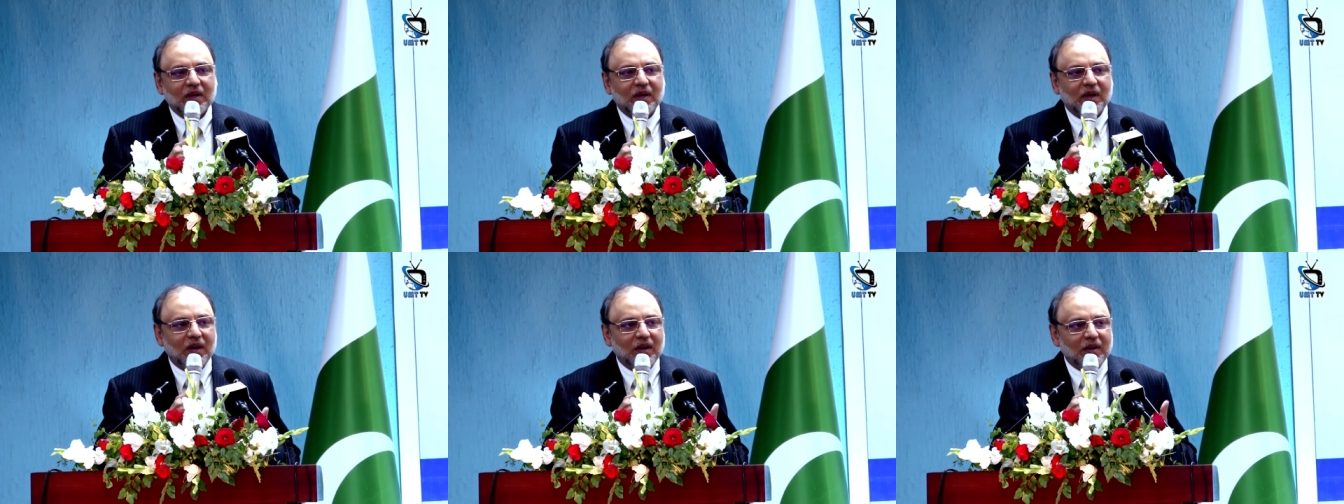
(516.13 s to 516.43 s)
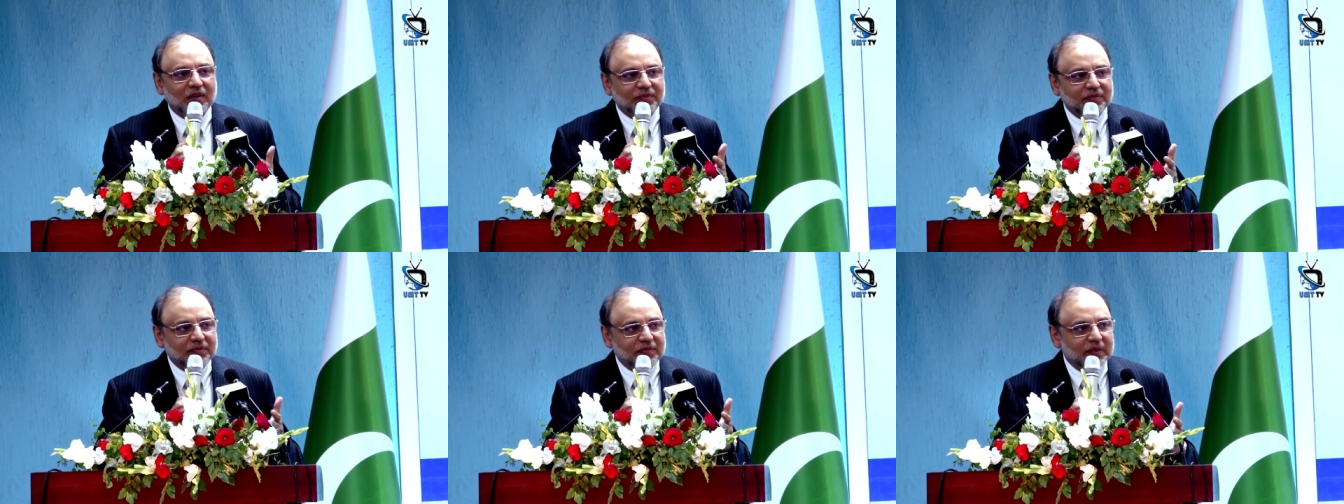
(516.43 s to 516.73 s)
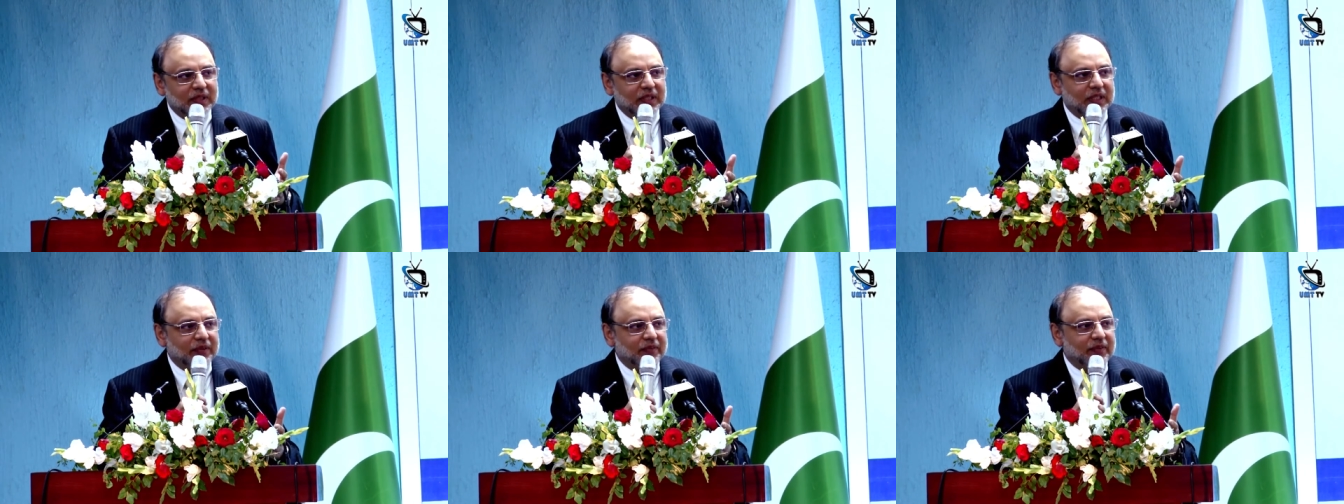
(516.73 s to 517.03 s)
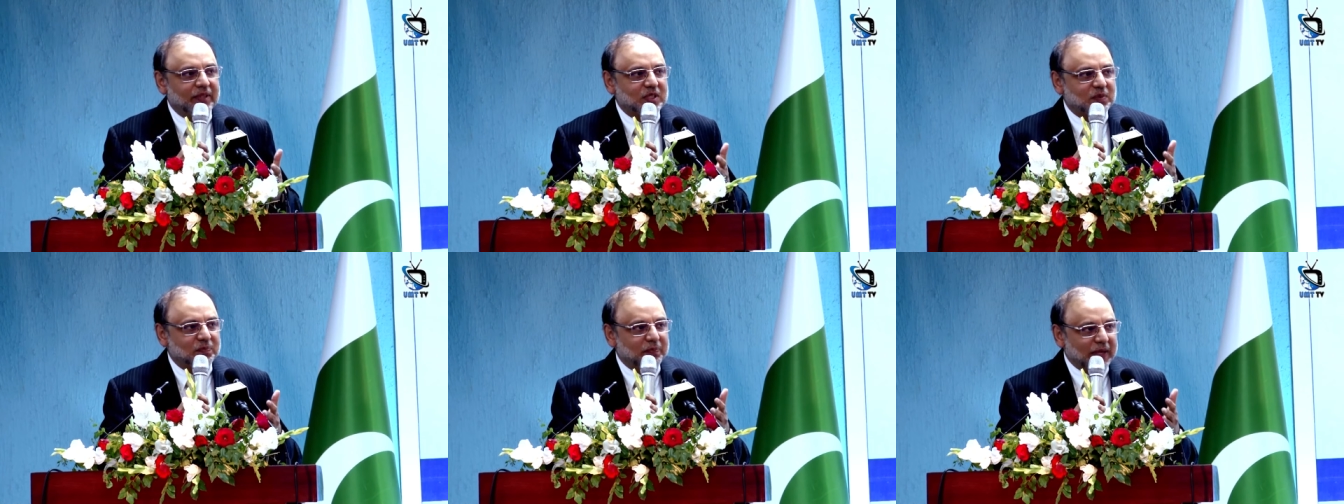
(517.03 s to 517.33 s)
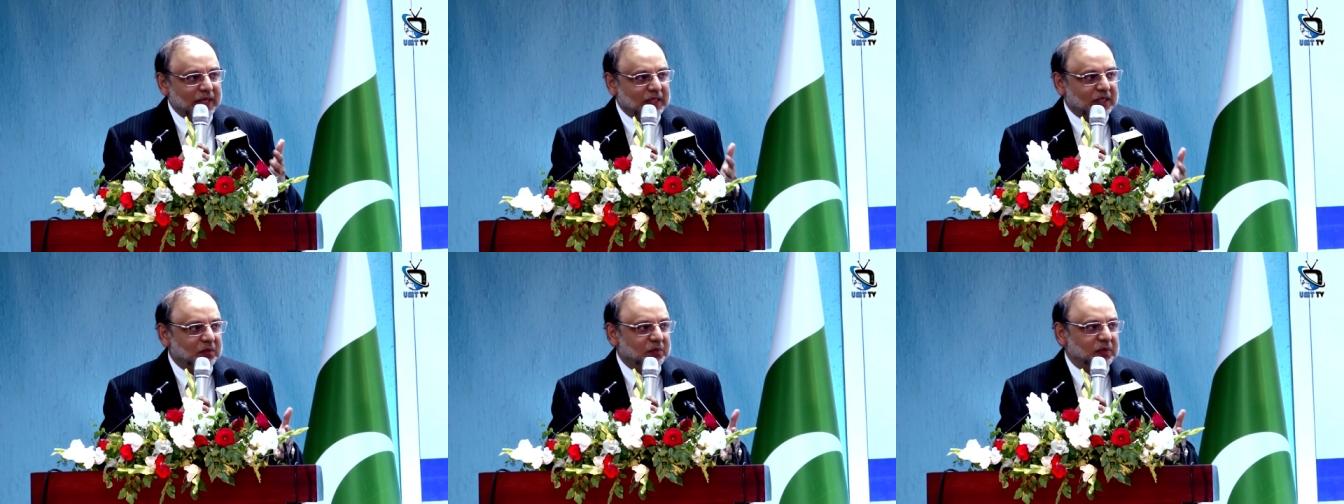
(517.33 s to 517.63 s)
of a
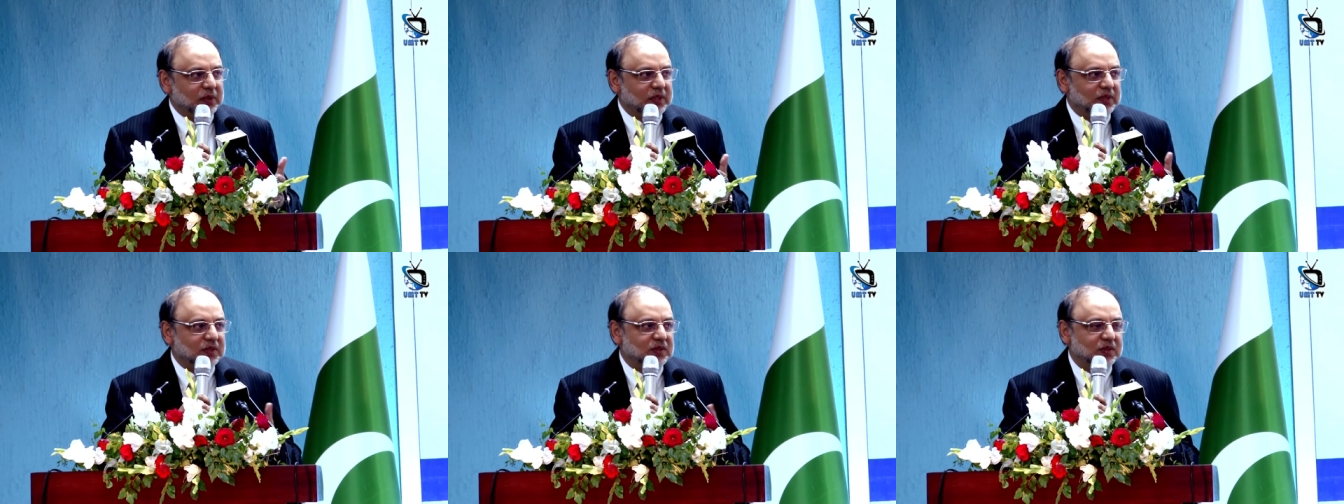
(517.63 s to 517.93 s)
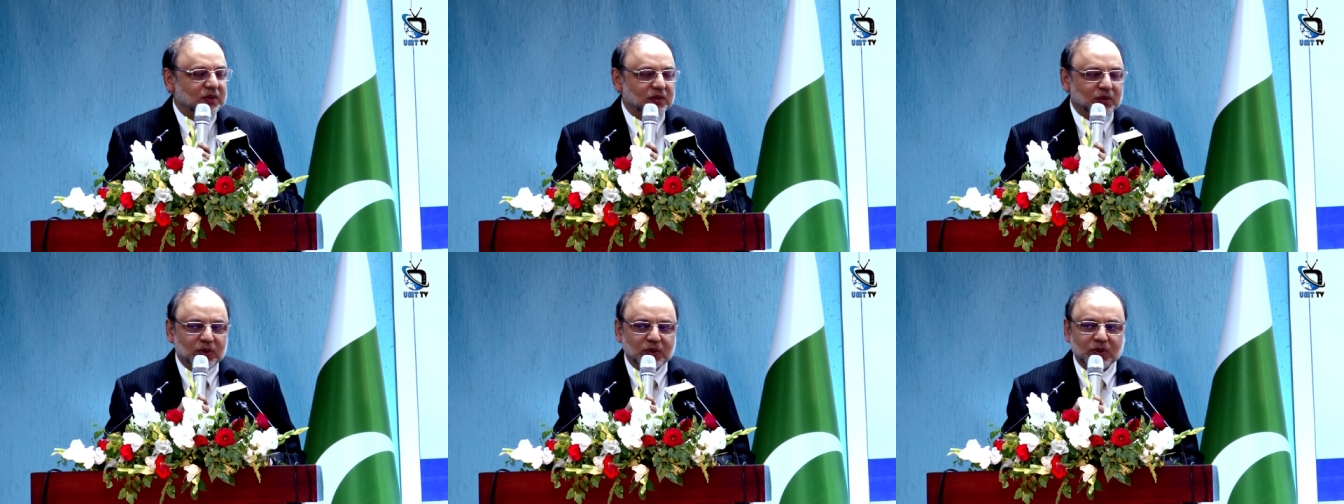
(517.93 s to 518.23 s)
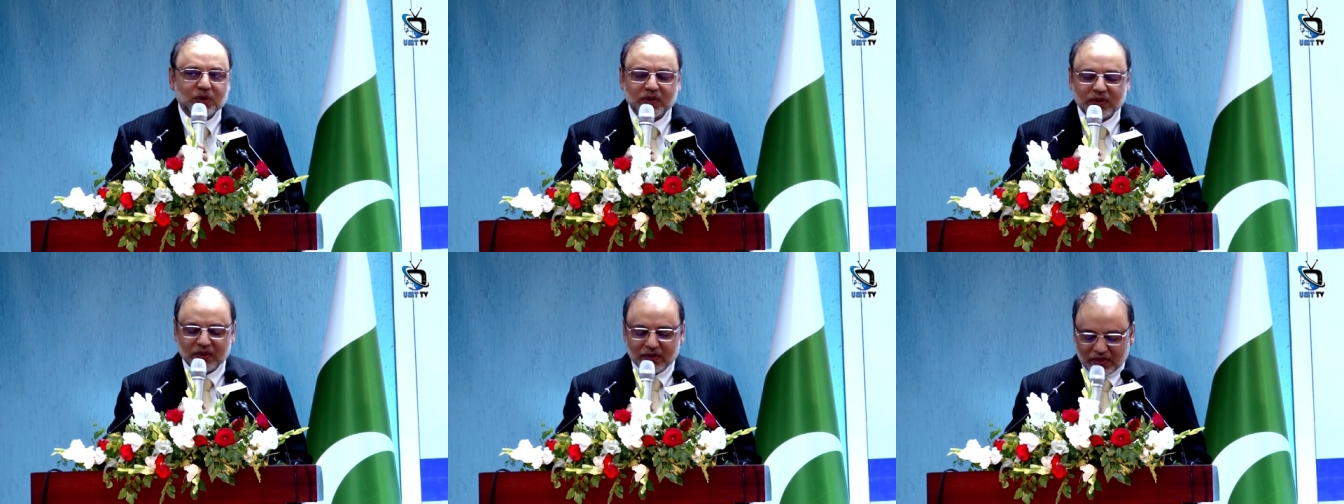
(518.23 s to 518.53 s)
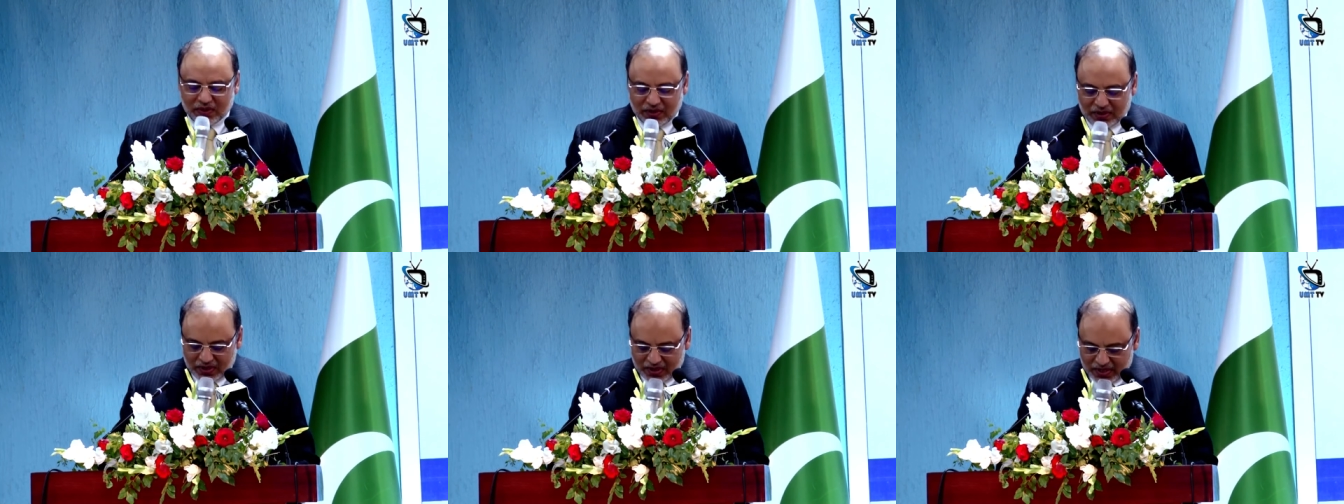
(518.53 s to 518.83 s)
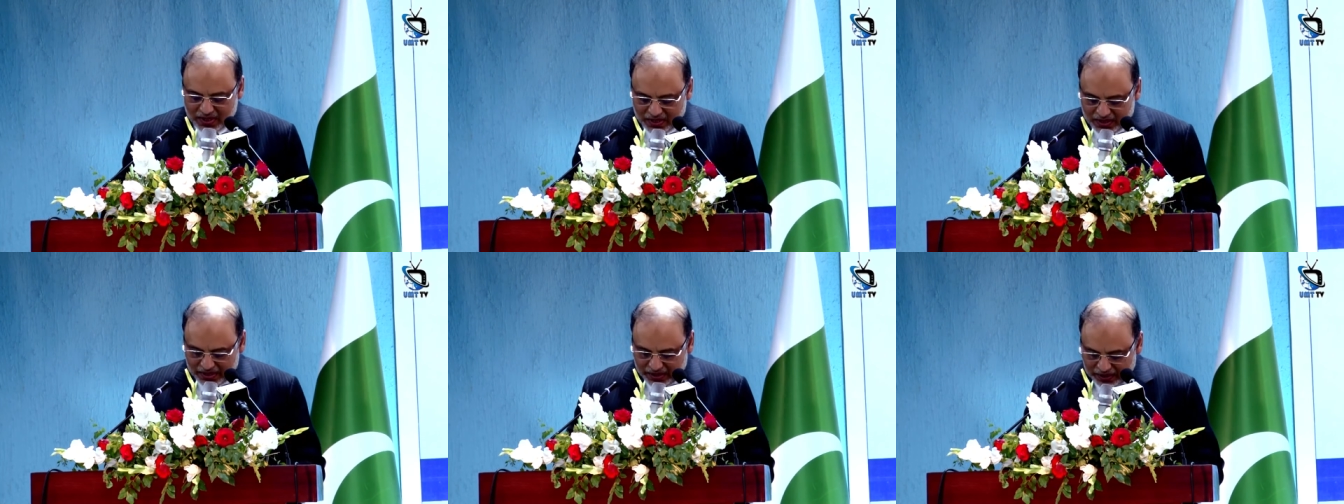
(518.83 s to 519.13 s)
respectable institution
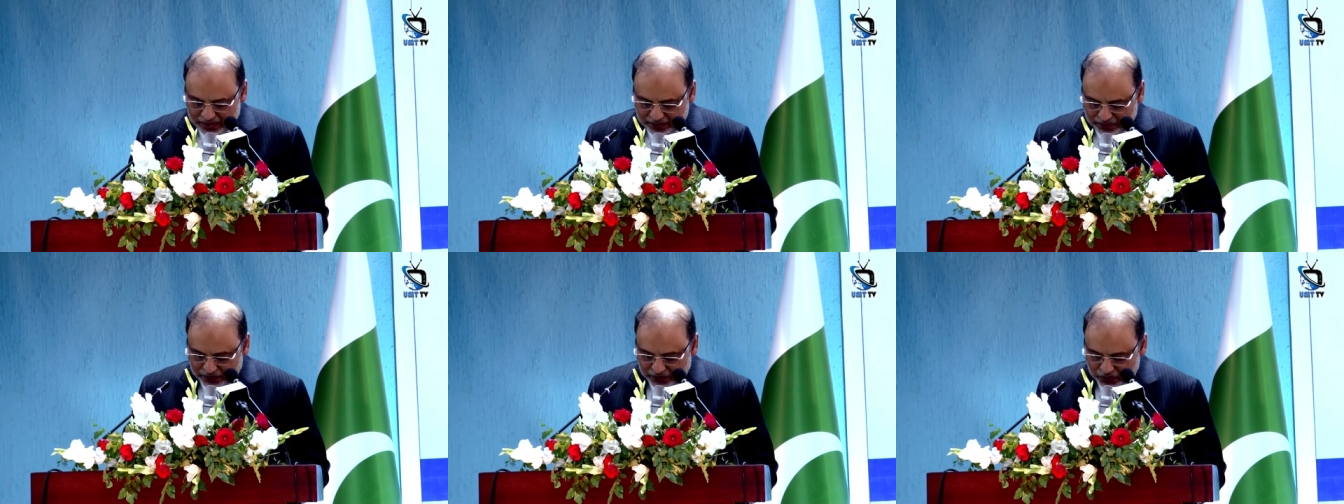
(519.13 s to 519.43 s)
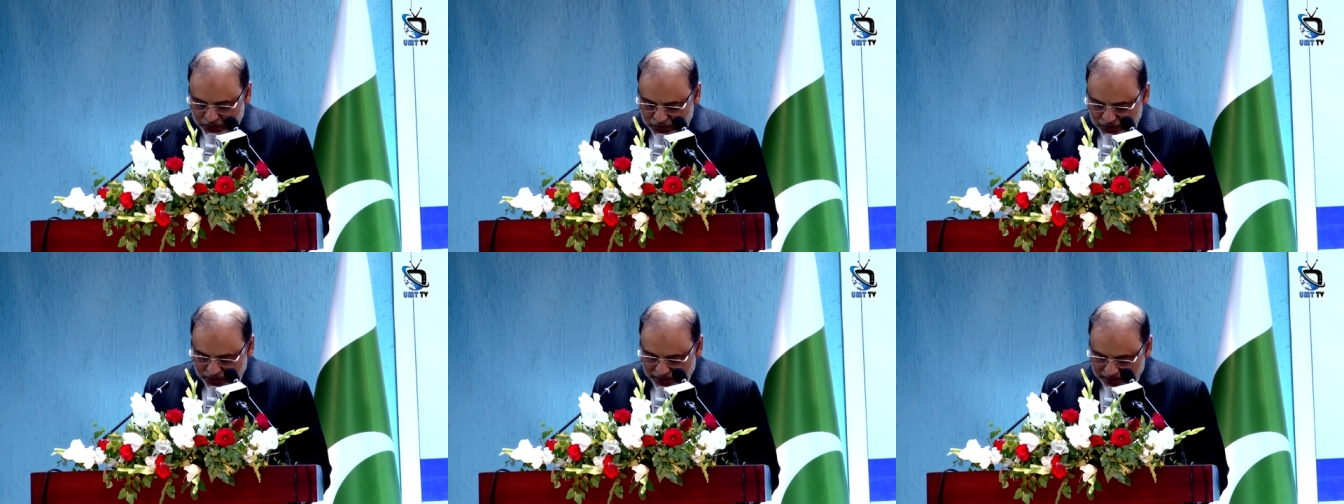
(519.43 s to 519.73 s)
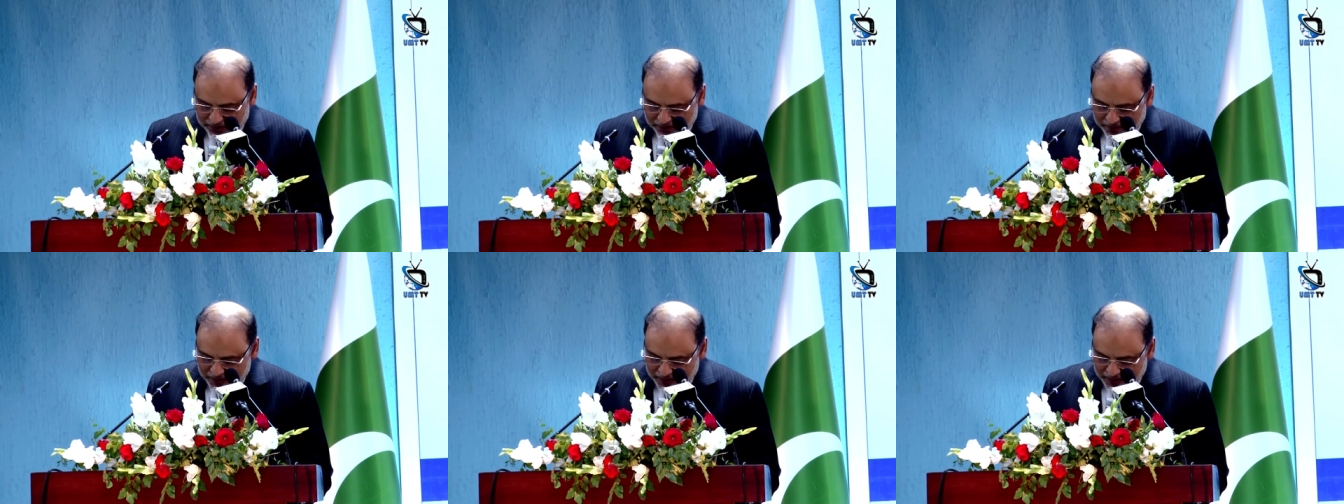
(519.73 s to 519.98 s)
in future.